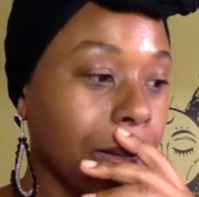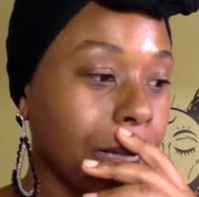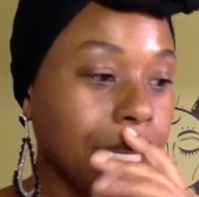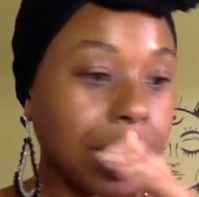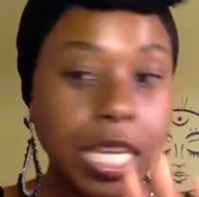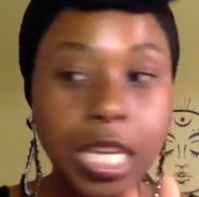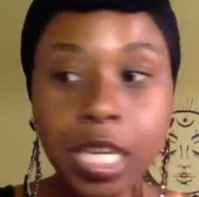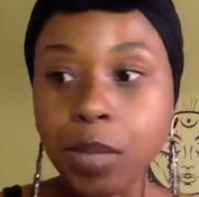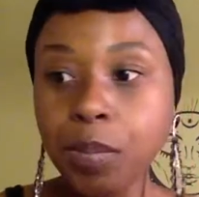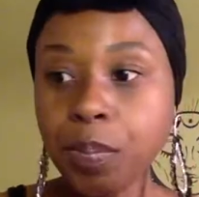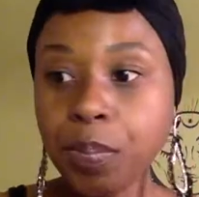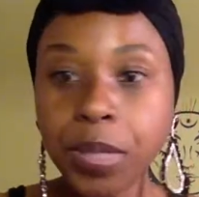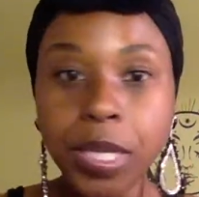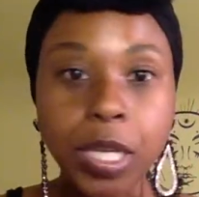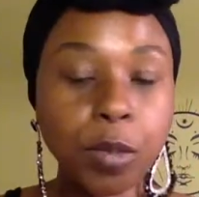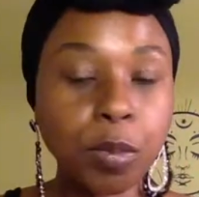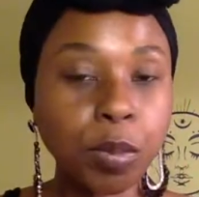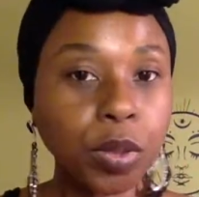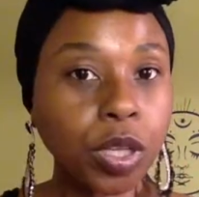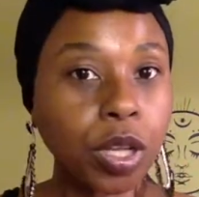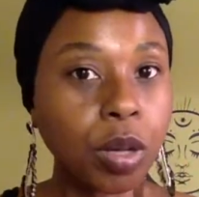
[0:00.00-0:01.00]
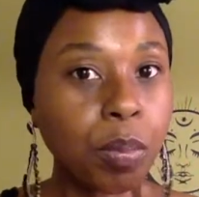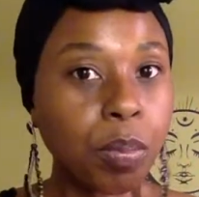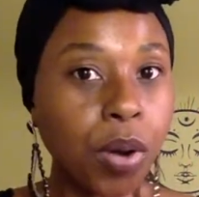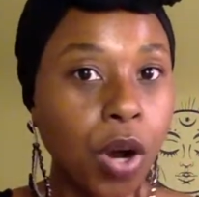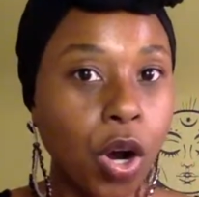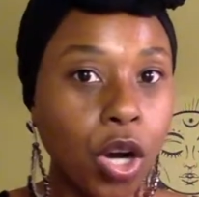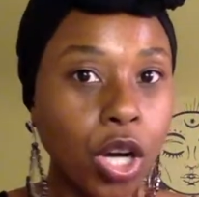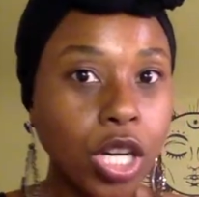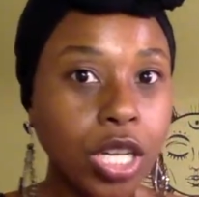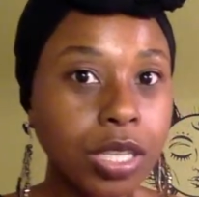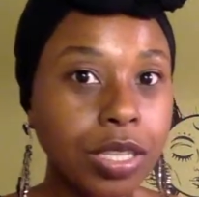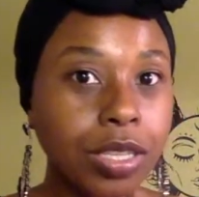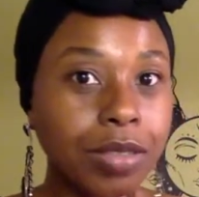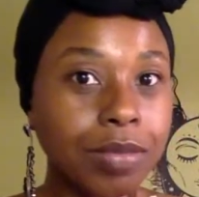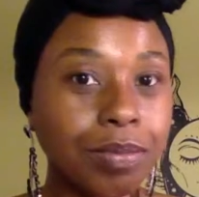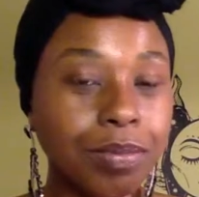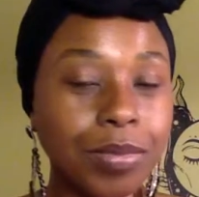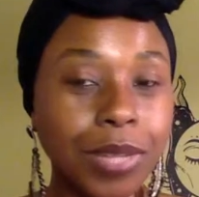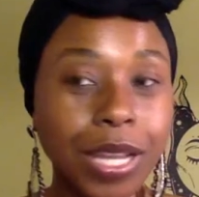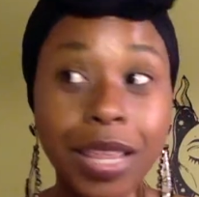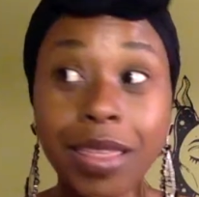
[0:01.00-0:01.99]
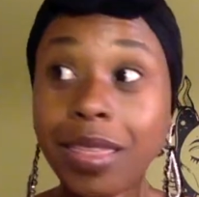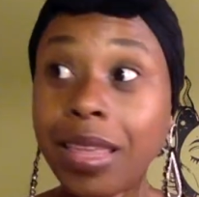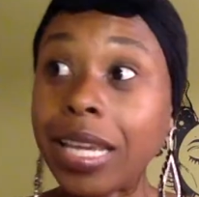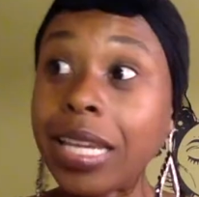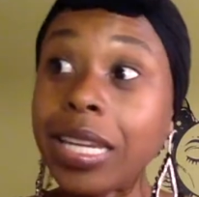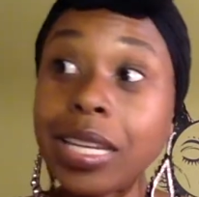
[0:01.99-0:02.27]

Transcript: keep people apart and they